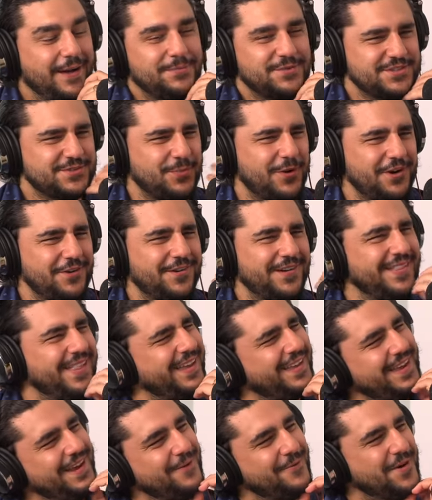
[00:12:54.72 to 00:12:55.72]
I'm like just wondering, it?
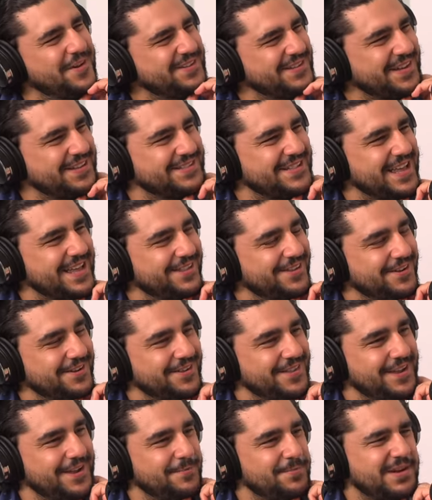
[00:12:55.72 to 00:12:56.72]
like, yeah, what does that look
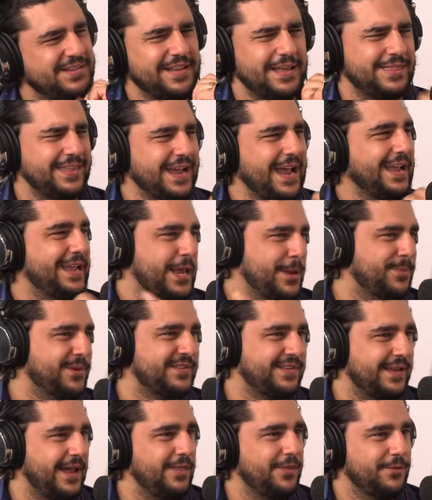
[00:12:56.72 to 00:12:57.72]
like? Because I think I keep it
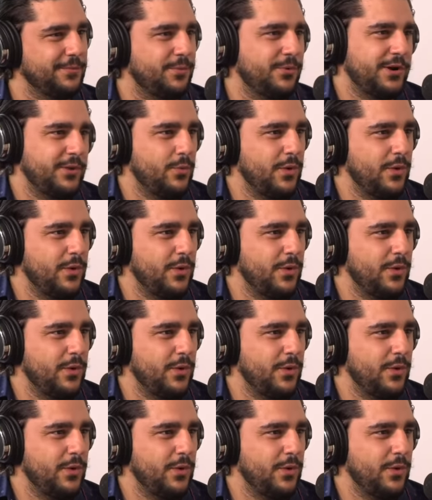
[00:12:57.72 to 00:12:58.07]
together pretty